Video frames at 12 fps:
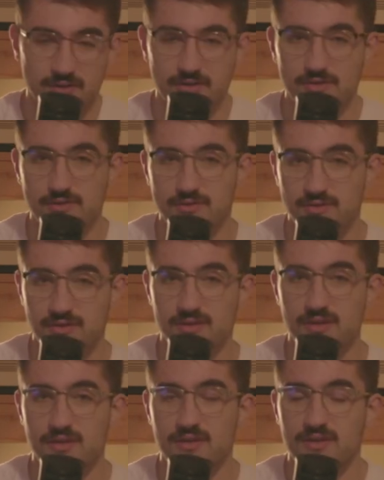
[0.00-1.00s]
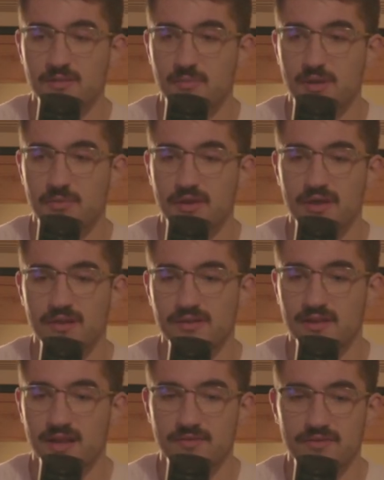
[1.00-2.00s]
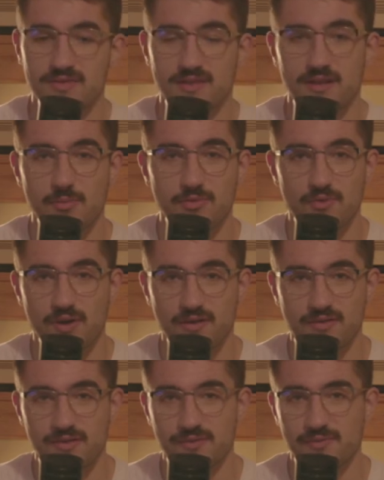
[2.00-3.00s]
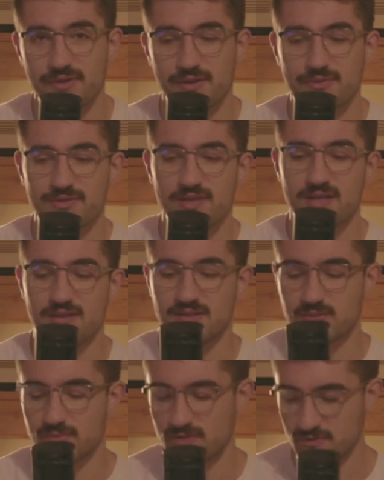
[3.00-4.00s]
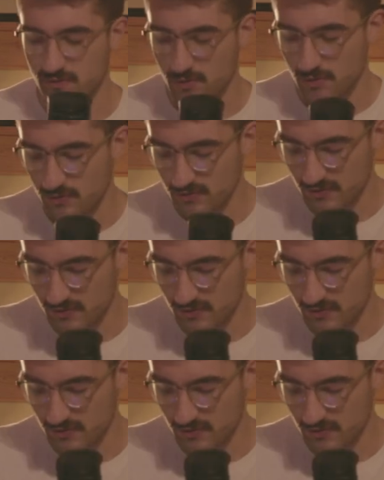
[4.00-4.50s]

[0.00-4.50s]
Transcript: how to use it. Maybe I didn't have it set up correctly when I was taking some of these photos.